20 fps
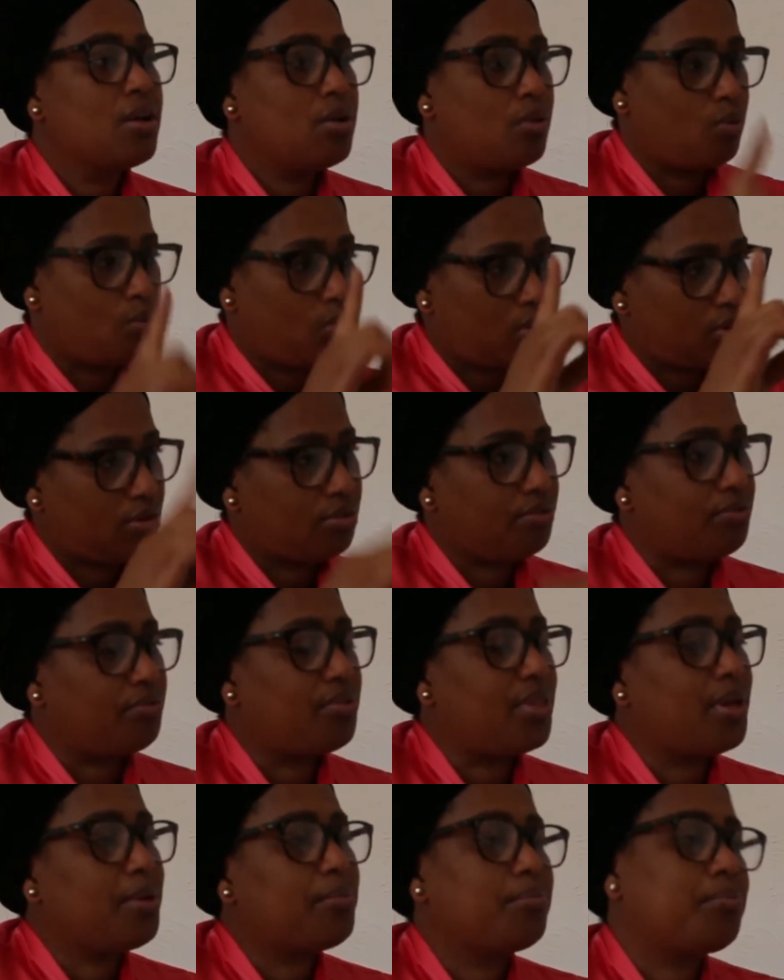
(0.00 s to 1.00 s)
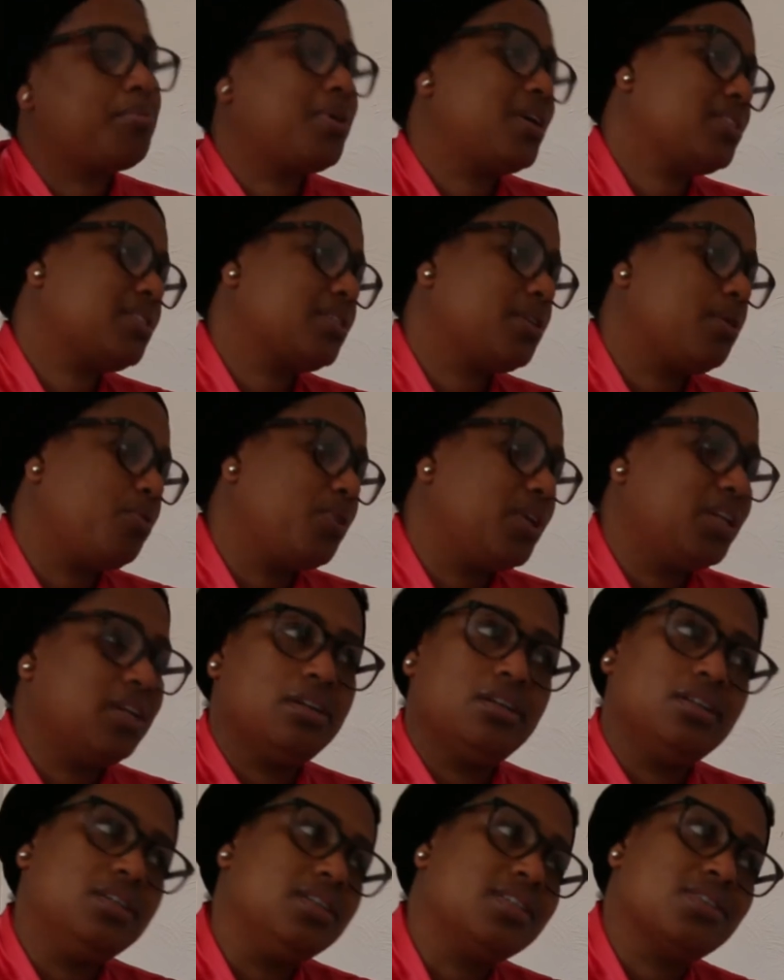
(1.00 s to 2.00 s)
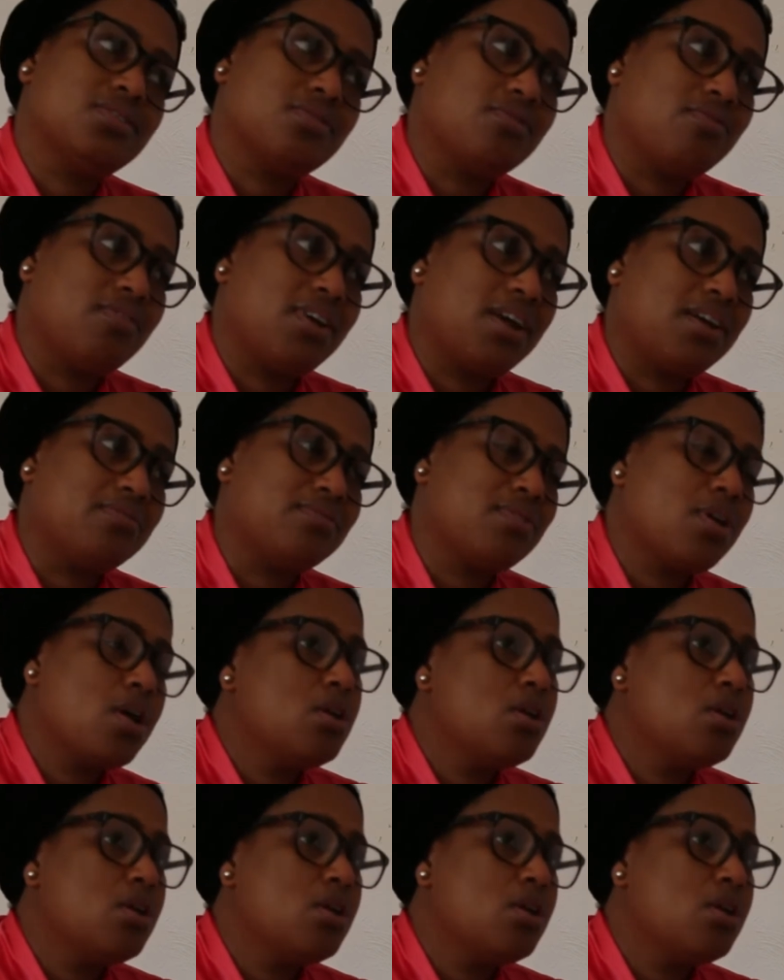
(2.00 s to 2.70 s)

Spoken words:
one of them passed away, they didn't survive.